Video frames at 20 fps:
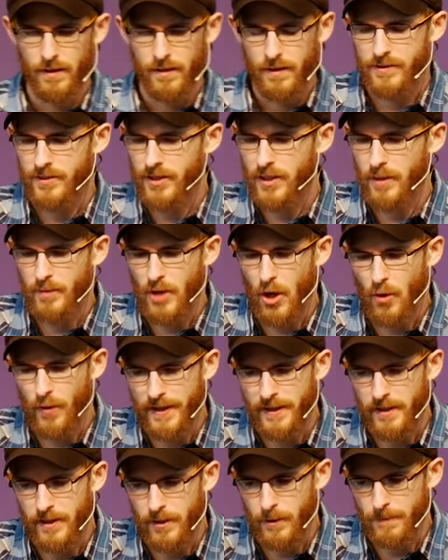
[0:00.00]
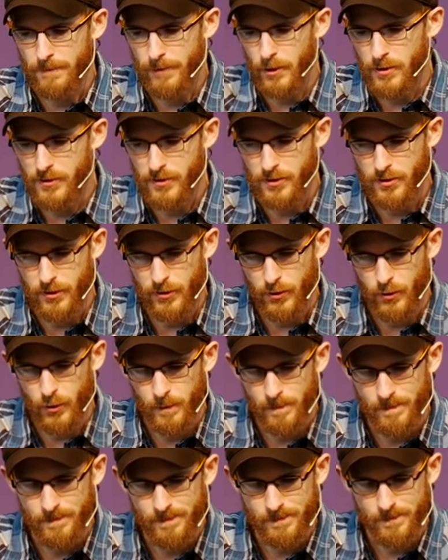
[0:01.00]
Let's keep going here. Verse 2
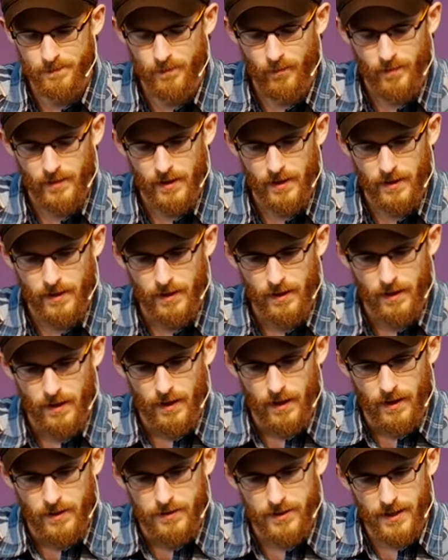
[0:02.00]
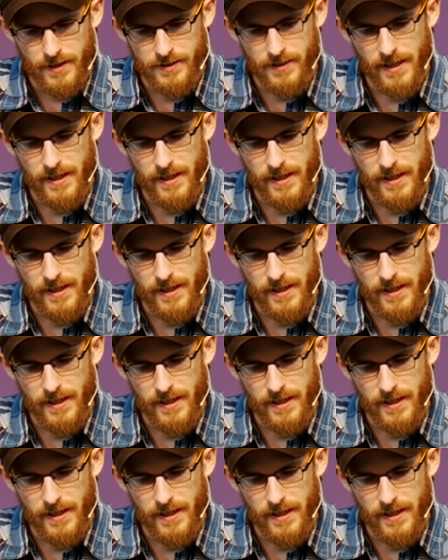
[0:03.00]
says,